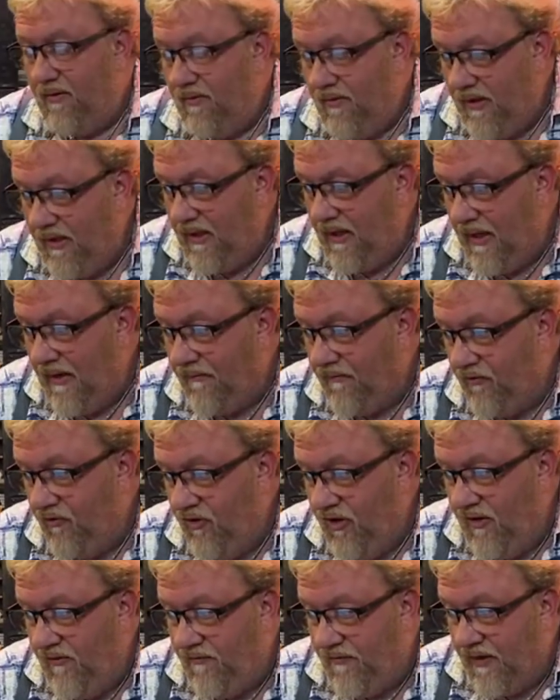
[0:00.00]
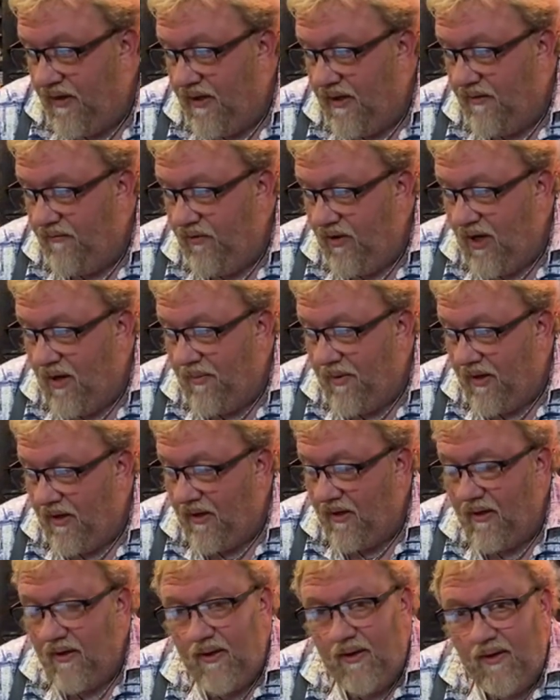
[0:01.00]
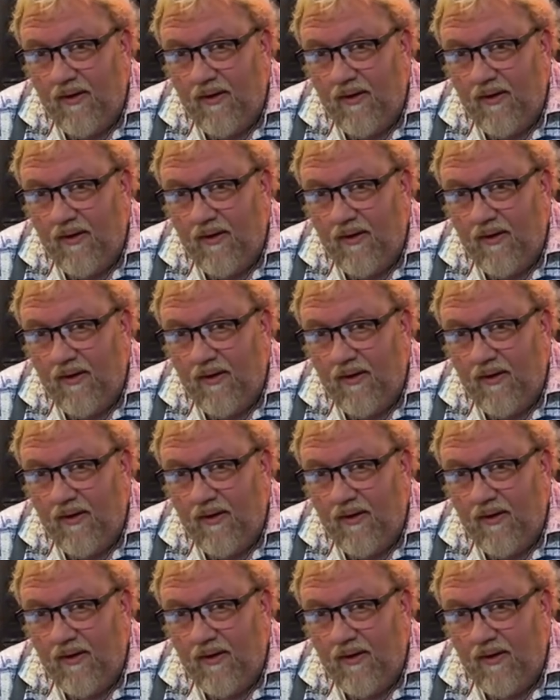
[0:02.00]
the FG5 Yamaha